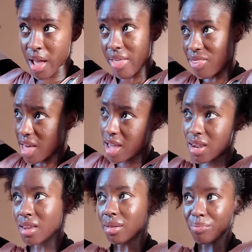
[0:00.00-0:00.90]
And
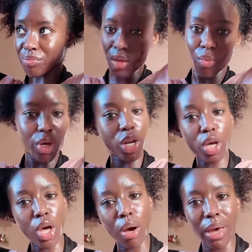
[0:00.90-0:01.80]
then we're
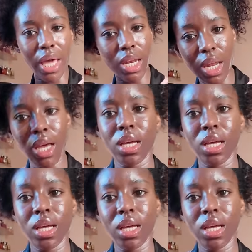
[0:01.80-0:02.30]
gonna go in